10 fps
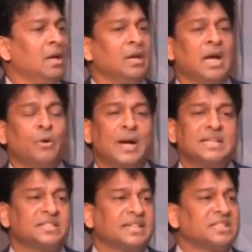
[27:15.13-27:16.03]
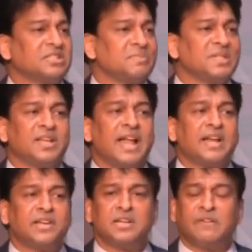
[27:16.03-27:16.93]
Now once customers are
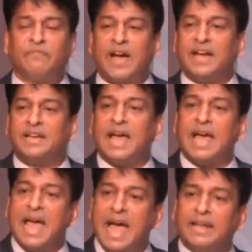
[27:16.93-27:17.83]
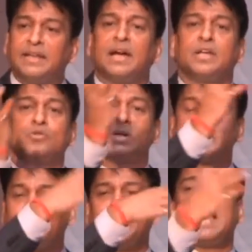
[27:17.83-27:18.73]
identified and you are
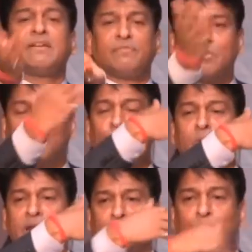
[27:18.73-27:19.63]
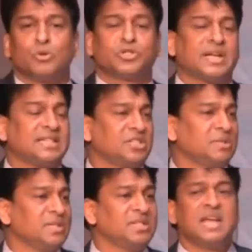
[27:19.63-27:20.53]
supplying from Korea to those
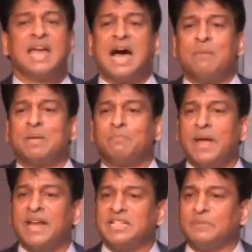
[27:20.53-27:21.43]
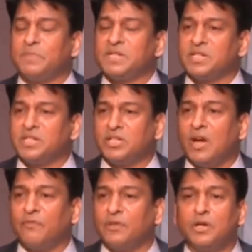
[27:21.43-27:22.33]
customers, I'm being paid as a percentage
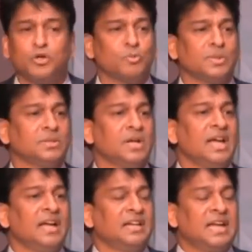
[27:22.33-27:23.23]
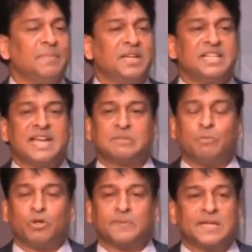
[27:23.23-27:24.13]
of turnover. Tell me, it is
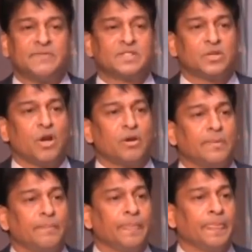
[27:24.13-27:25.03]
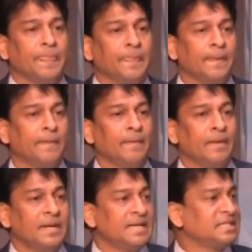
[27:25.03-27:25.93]
export of service or not?
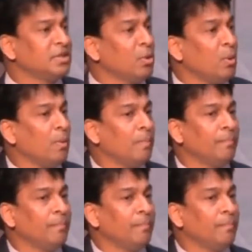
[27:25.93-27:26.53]
Yes or no?